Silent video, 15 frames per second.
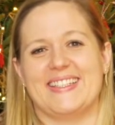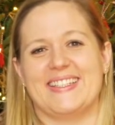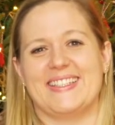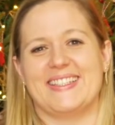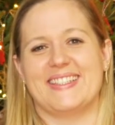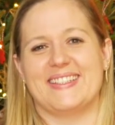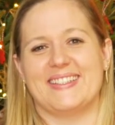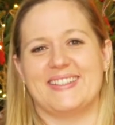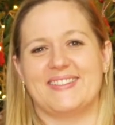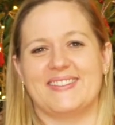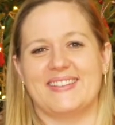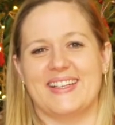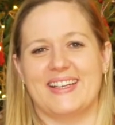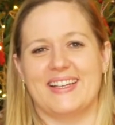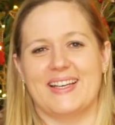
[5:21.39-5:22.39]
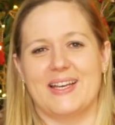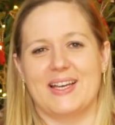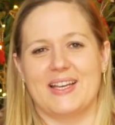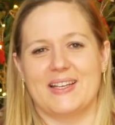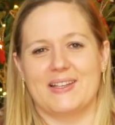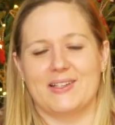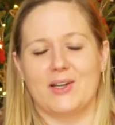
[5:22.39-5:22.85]
So
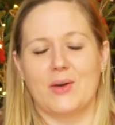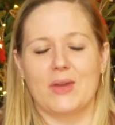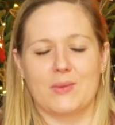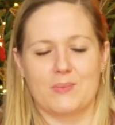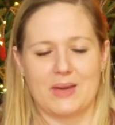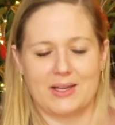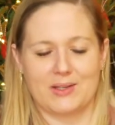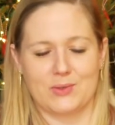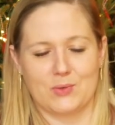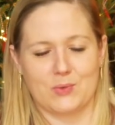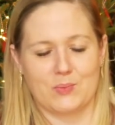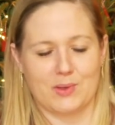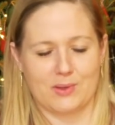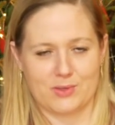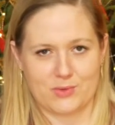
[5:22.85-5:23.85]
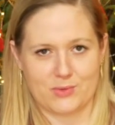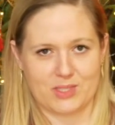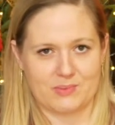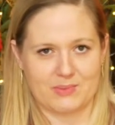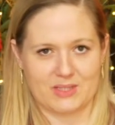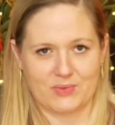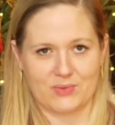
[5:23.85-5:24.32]
going back to Polish
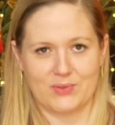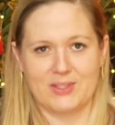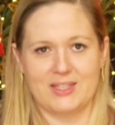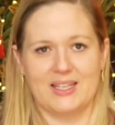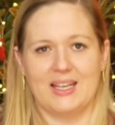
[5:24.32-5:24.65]
Christmas food,